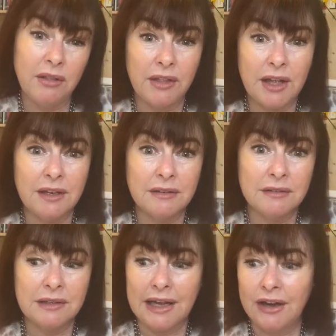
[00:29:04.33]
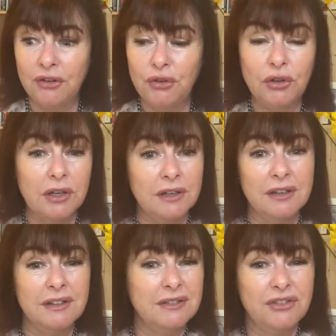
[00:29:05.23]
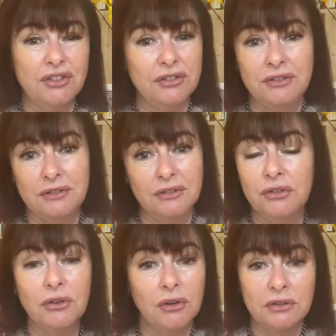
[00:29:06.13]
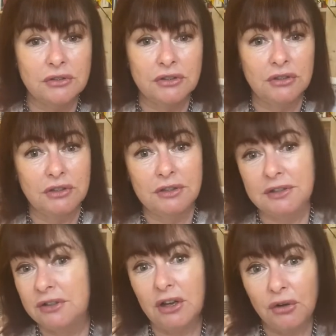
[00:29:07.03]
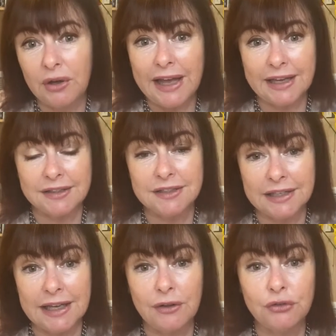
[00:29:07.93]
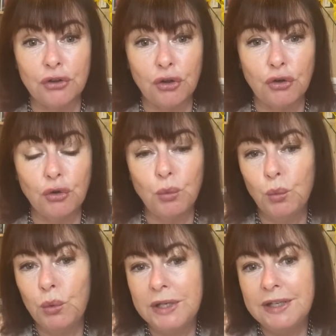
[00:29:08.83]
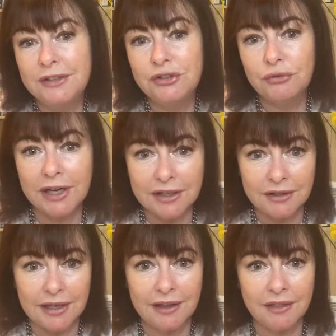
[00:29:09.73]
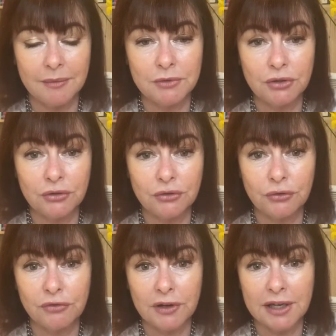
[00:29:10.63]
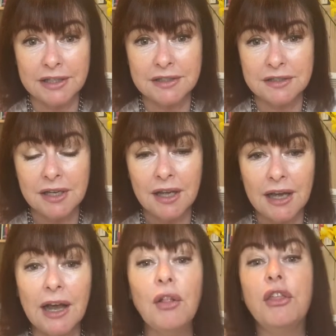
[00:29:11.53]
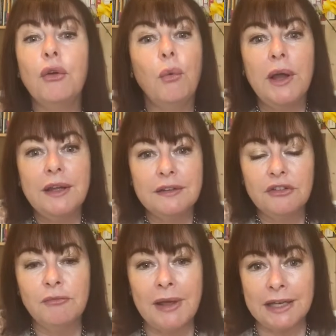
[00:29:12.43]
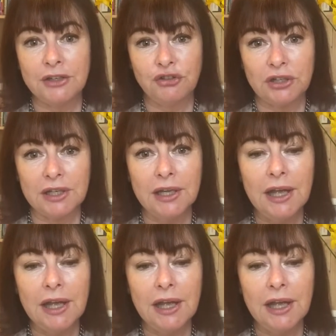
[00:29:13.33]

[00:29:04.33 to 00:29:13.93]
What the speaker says: then how are you going to just not go acting out? So we need to regulate them to find healthier ways of managing.